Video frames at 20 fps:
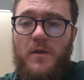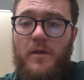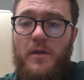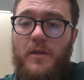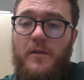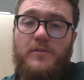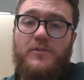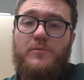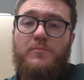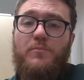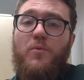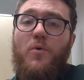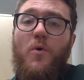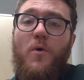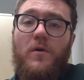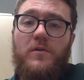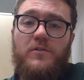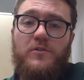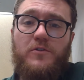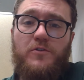It is
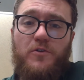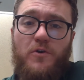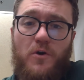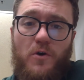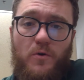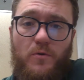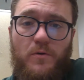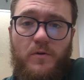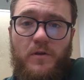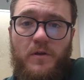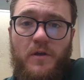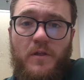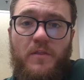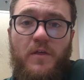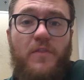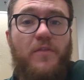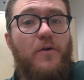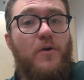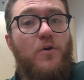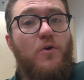important to note that
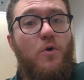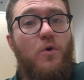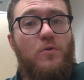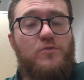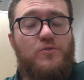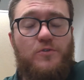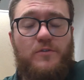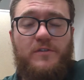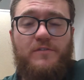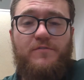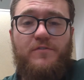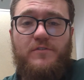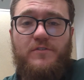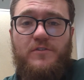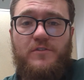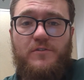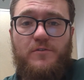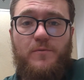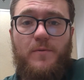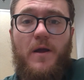there are cultural
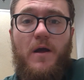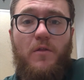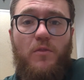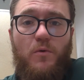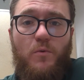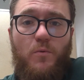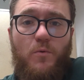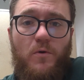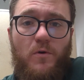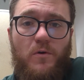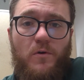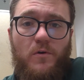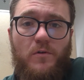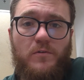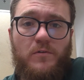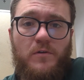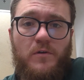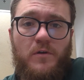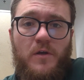differences around the world,